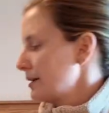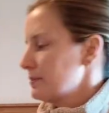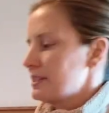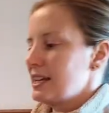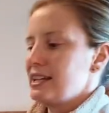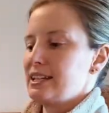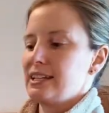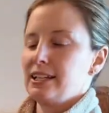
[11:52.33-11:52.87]
am
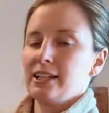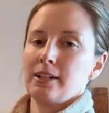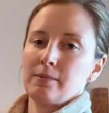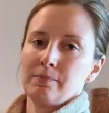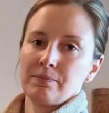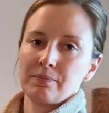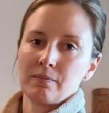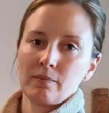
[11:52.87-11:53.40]

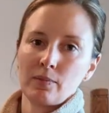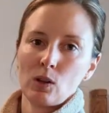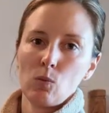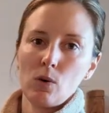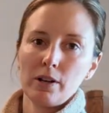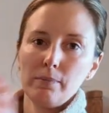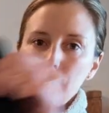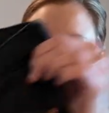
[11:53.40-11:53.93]
taking
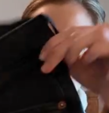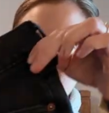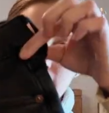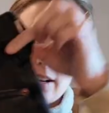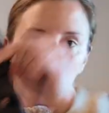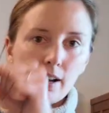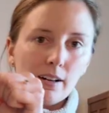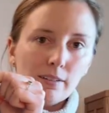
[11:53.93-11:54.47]
one
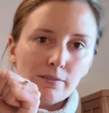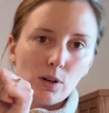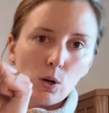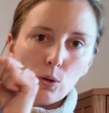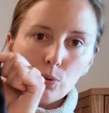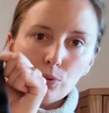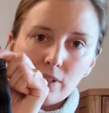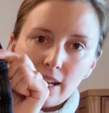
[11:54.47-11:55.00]
pair of
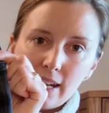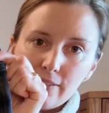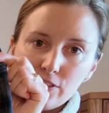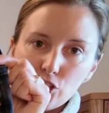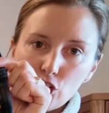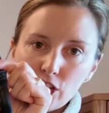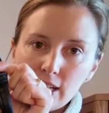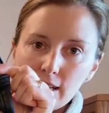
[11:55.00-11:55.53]
Old Navy
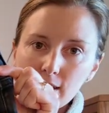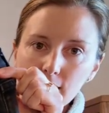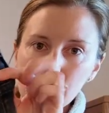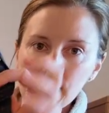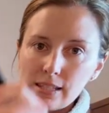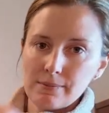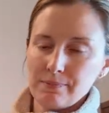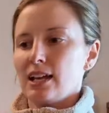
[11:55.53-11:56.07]

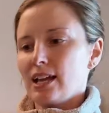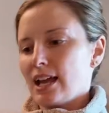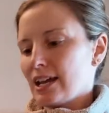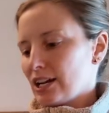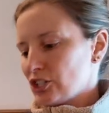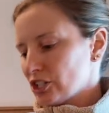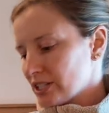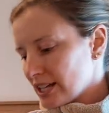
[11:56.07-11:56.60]
jeans, and
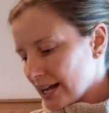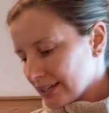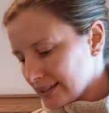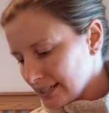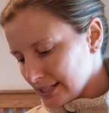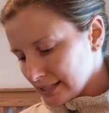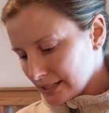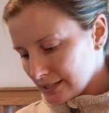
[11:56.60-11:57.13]
I just got
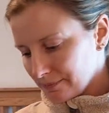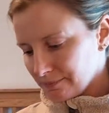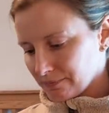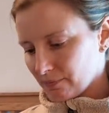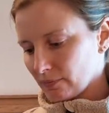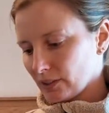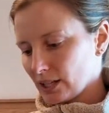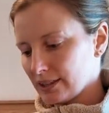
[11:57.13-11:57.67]
these.
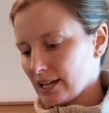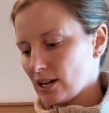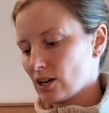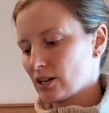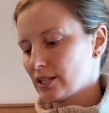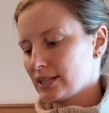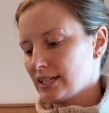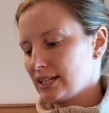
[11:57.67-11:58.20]
They
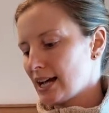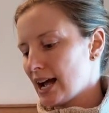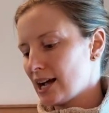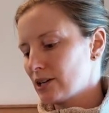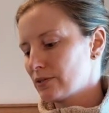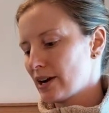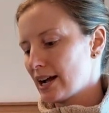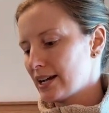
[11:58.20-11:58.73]
are the
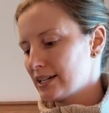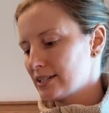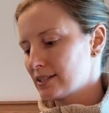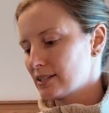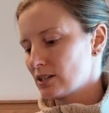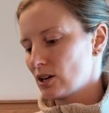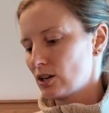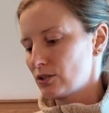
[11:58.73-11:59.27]

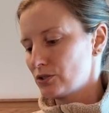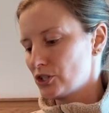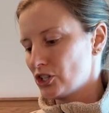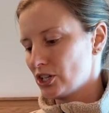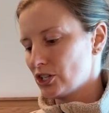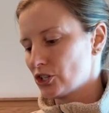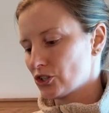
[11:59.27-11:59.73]
high-rise OG